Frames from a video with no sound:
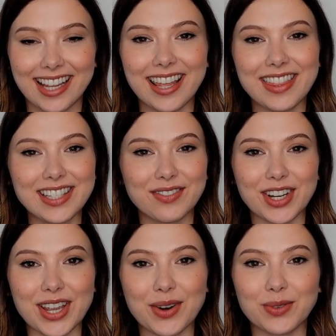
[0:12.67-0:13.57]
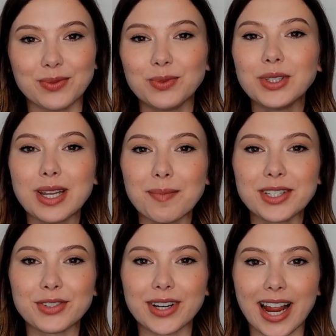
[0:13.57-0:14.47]
In this video, we'll
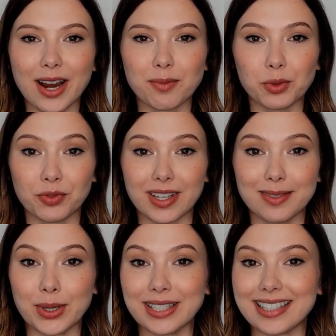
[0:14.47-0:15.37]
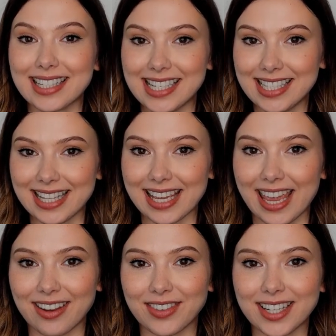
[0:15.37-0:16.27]
demonstrate how to move inputs into the
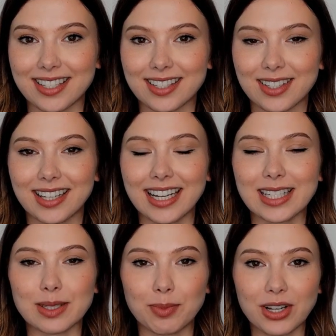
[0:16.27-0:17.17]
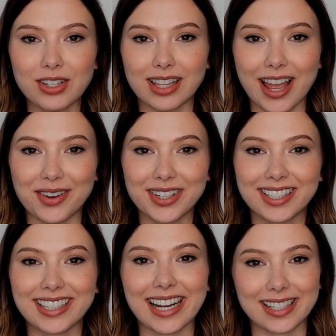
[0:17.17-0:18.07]
canvas in Splunk Cloud
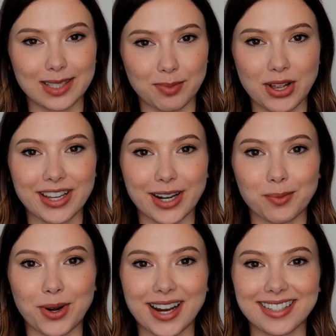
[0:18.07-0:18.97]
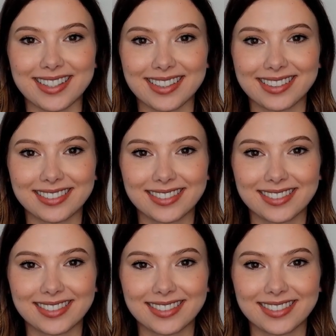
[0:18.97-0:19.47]
and Splunk Enterprise.